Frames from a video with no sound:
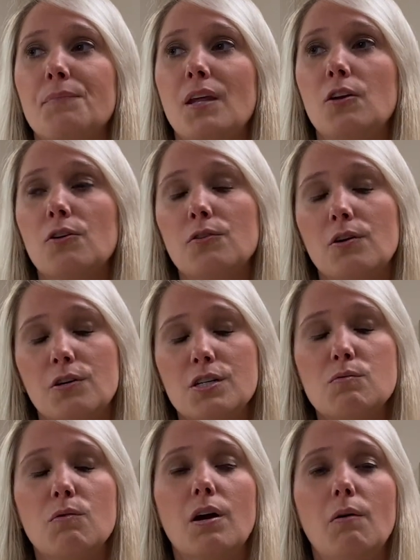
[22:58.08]
Your
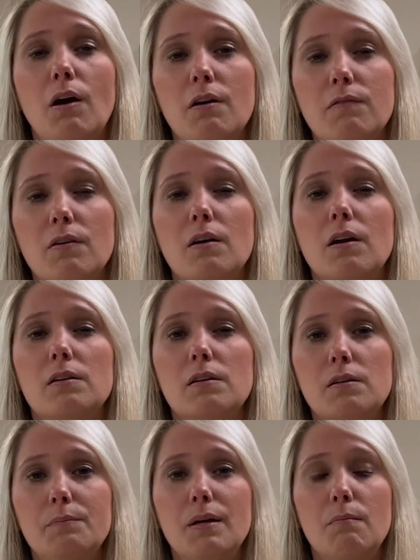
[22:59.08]
nurse will go over a
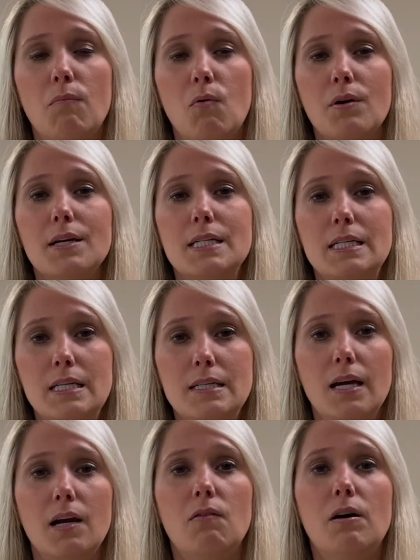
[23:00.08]
little bit more in
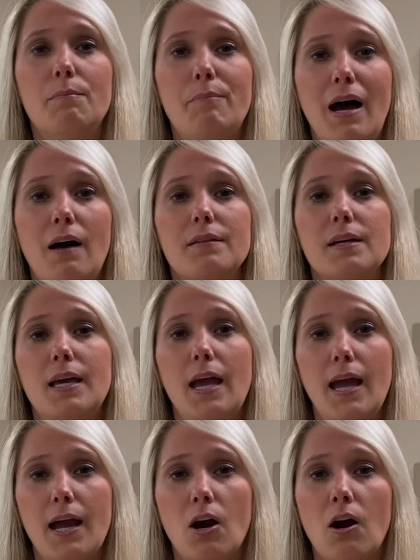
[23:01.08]
detail about the
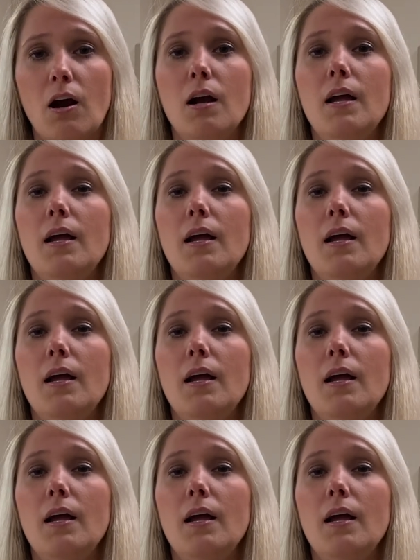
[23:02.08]
care